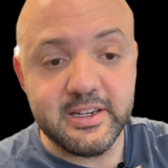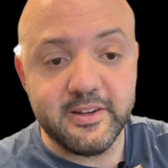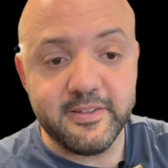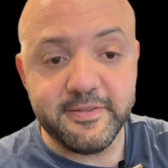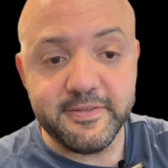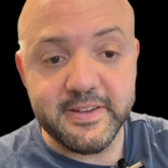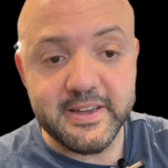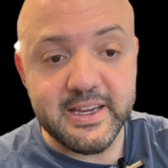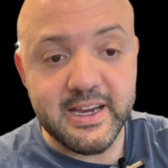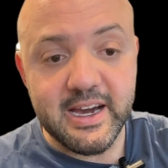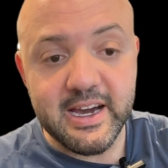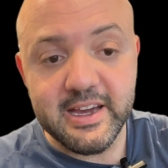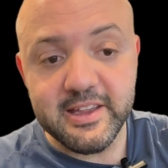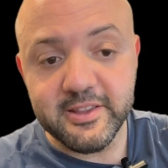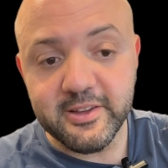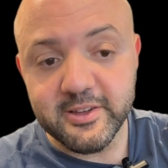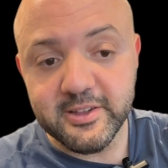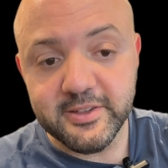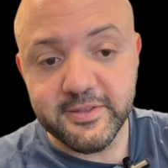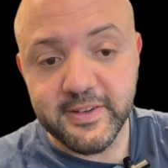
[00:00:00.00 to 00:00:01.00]
you know, VI
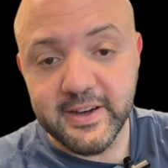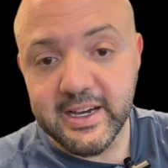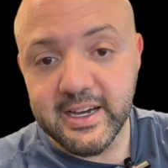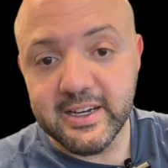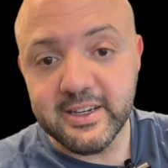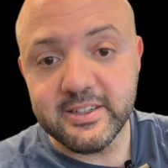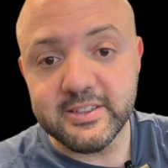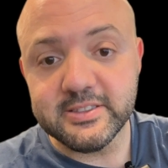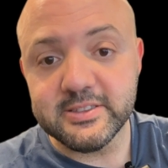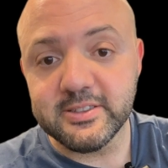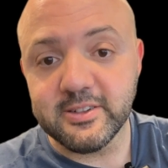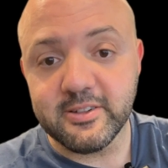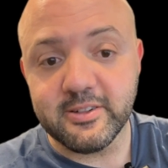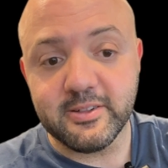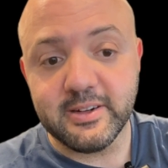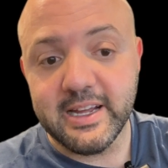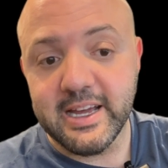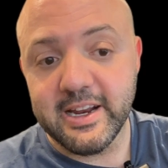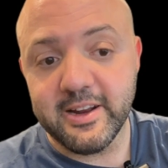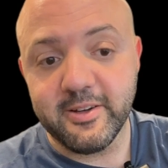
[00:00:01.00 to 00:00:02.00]
those files
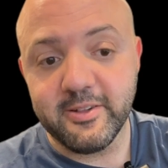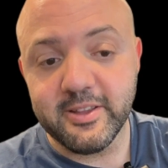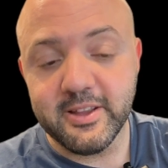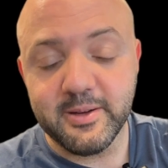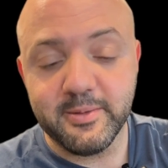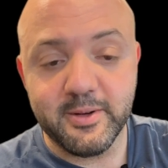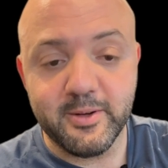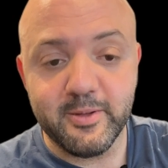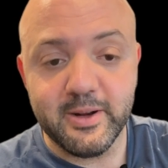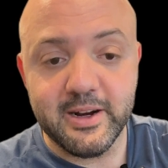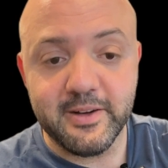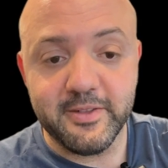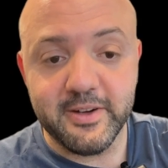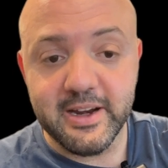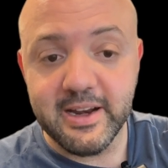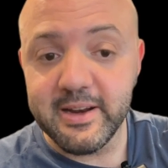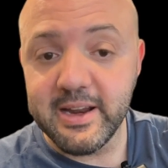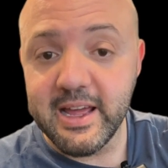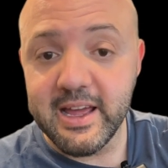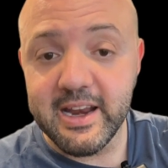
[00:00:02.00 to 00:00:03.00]
or nano them or
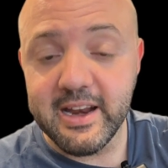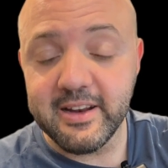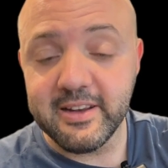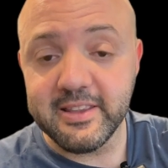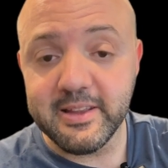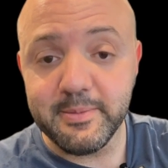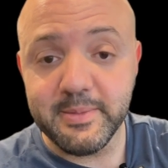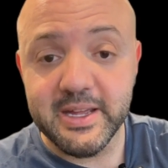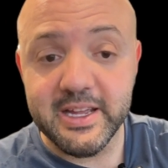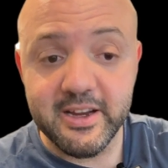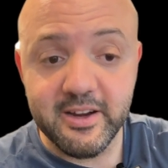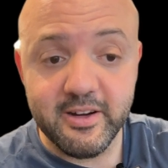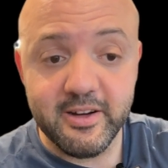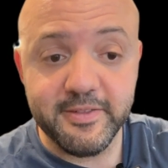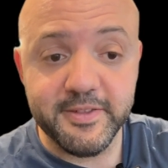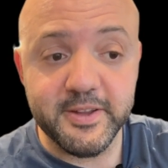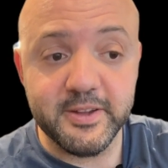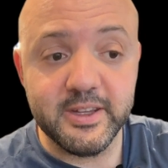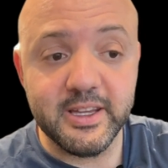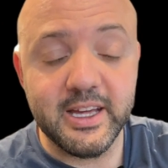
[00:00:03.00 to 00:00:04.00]
whatever, edit them here
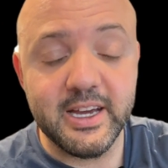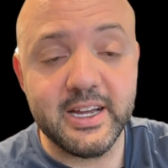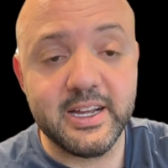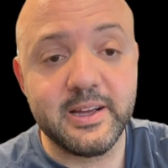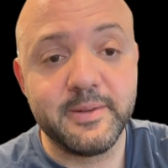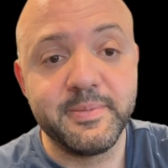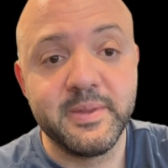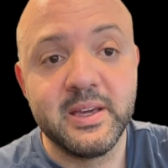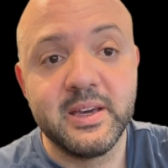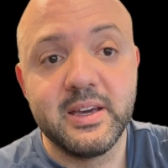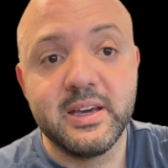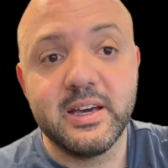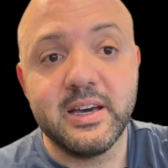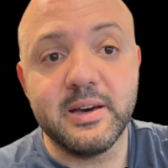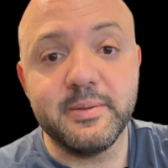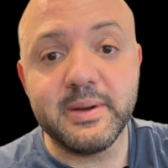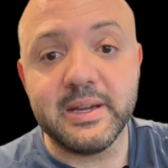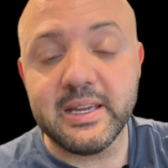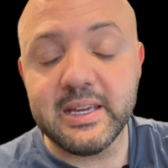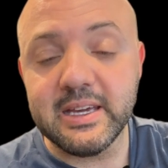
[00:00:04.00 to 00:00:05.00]
if you'd like.
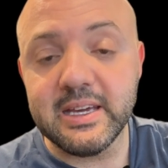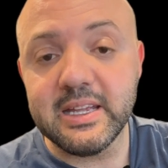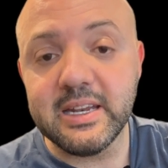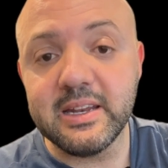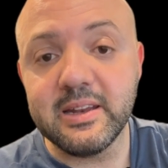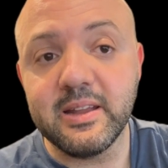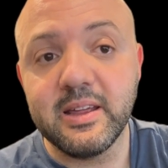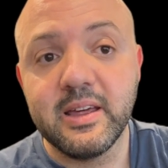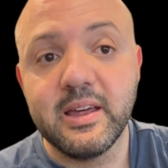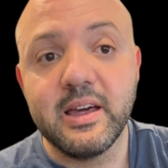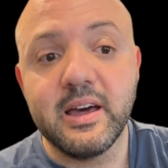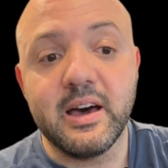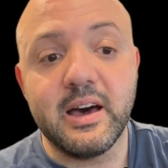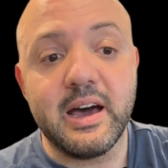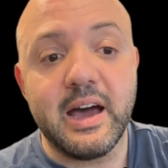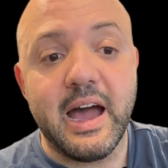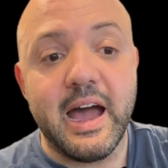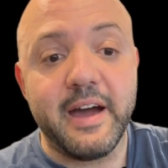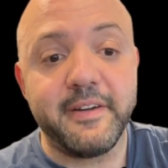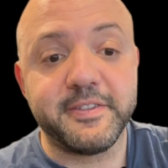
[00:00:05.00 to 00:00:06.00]
Um, again,
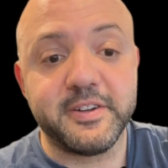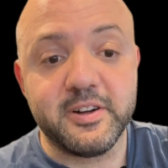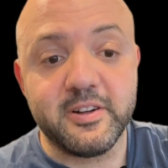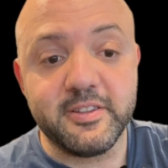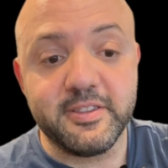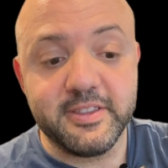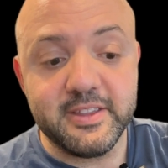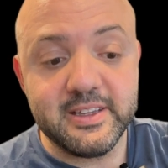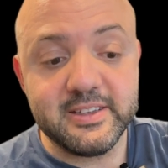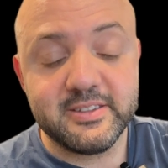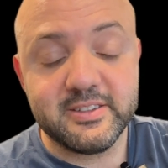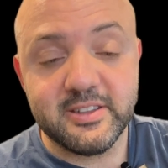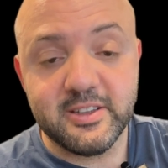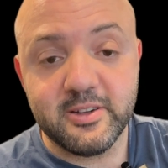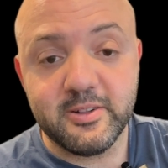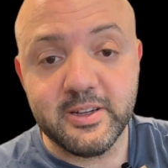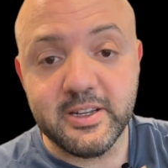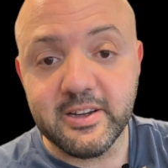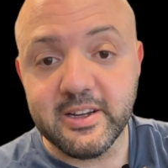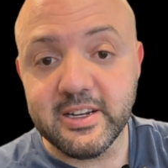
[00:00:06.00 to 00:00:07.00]
uh, after this
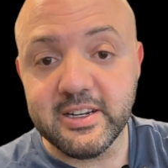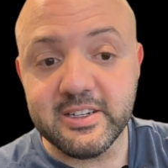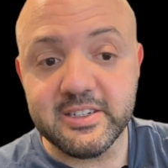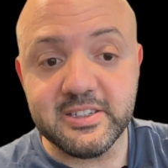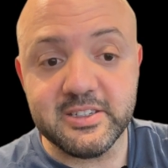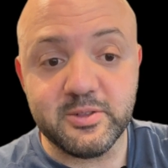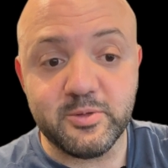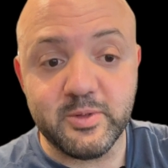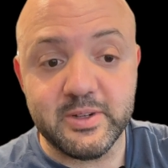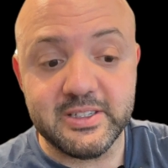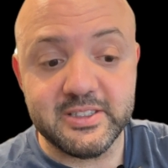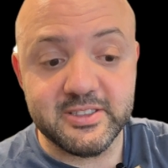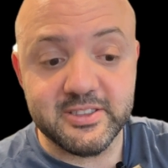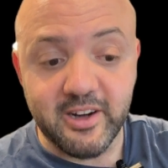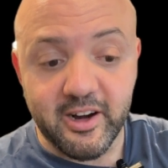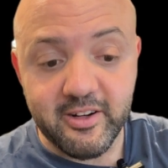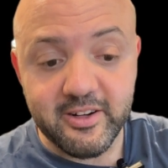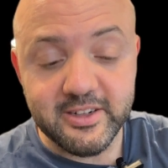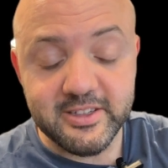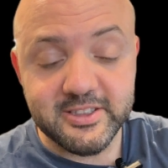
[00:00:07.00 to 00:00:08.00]
though, you're gonna just
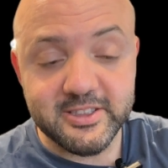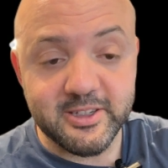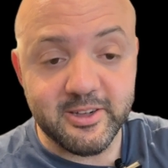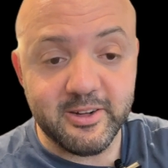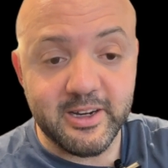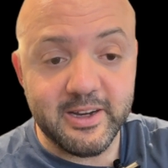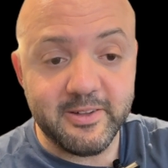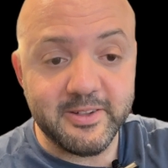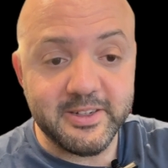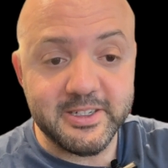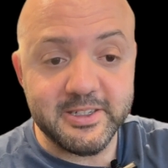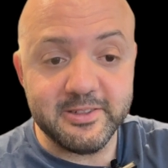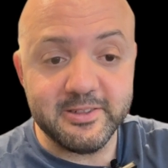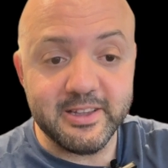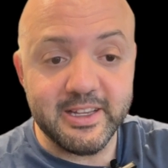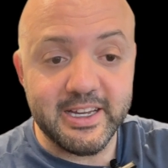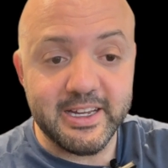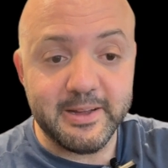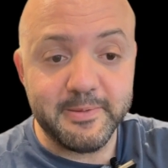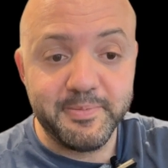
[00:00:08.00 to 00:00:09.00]
restart. So I would
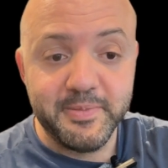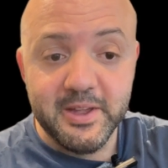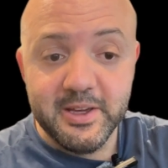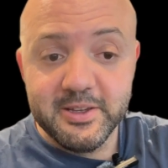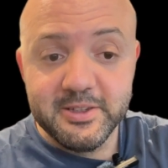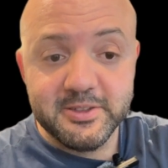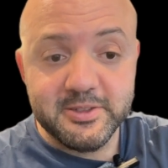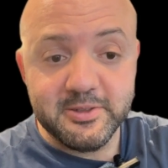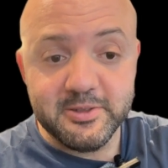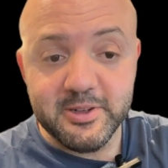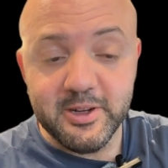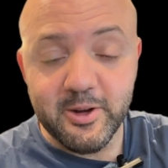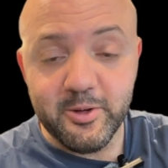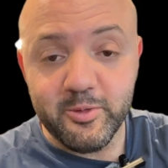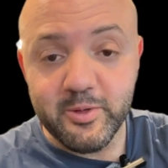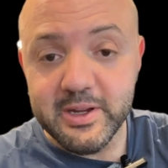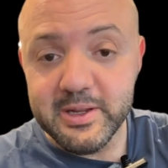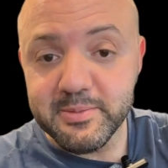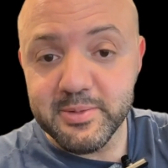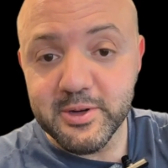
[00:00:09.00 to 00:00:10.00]
do like
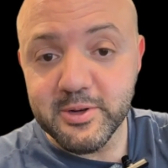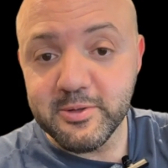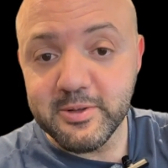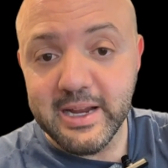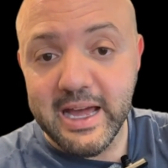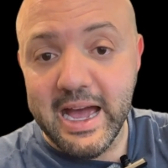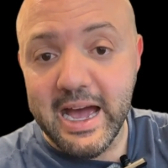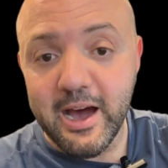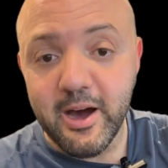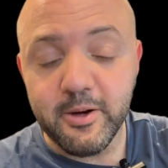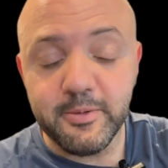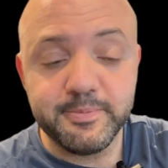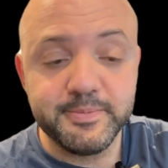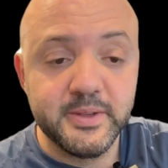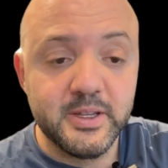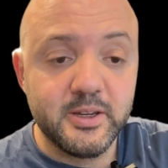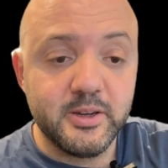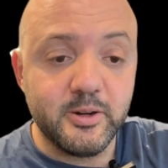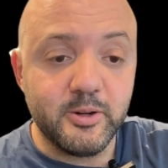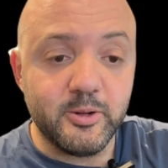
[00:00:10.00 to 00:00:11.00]
sudo reboot now,
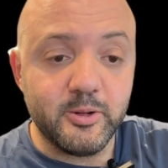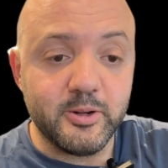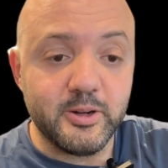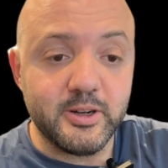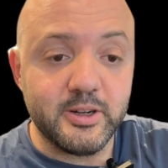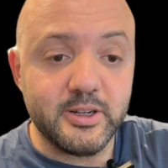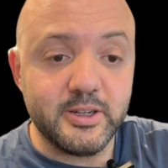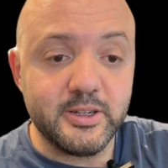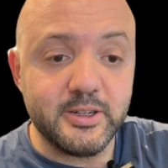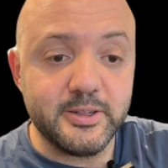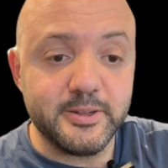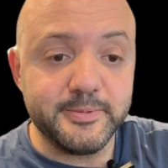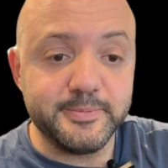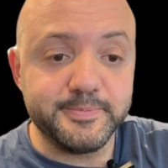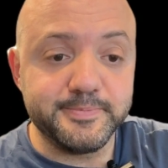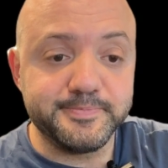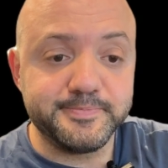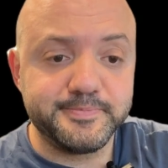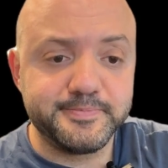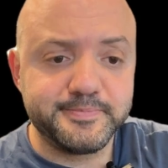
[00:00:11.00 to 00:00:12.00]
or um,